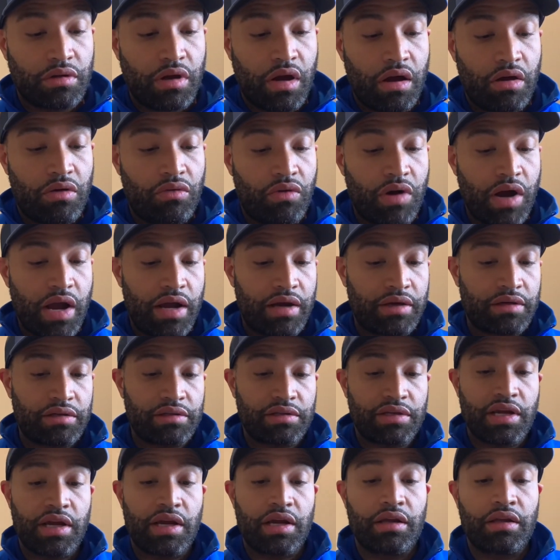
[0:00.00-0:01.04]
Oh, wow. And
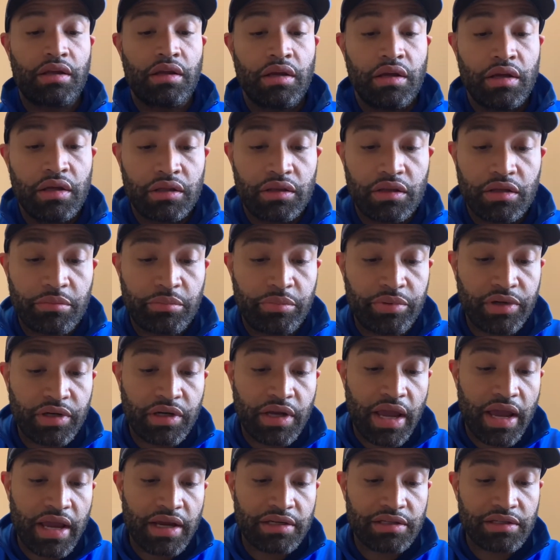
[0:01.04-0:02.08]
it's got, the
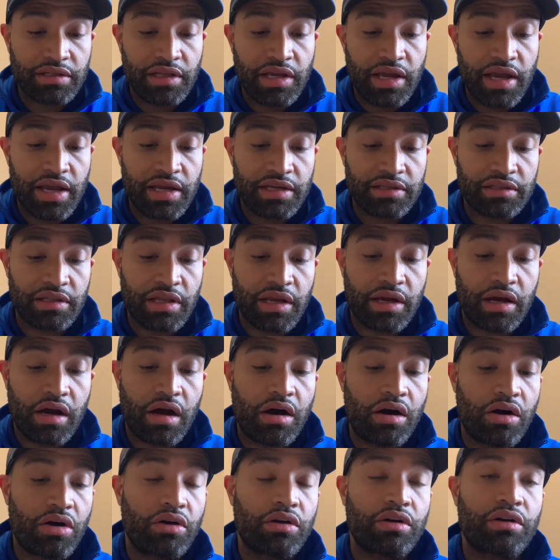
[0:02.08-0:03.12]
book actually has like
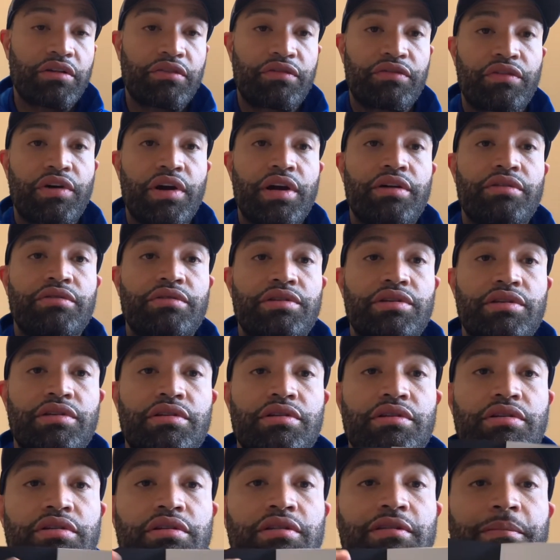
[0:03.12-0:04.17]
all their
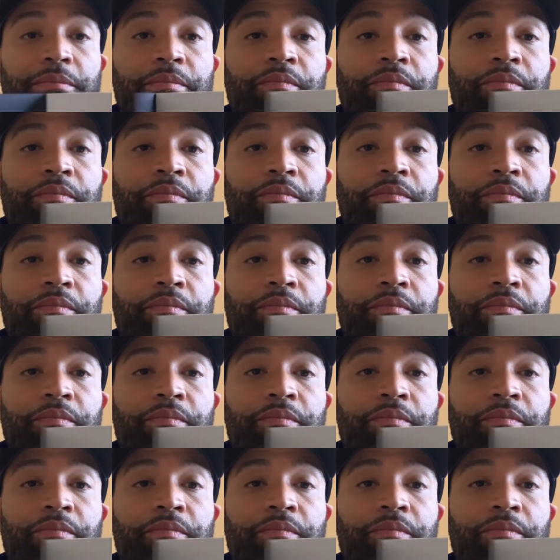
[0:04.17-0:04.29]
fragrances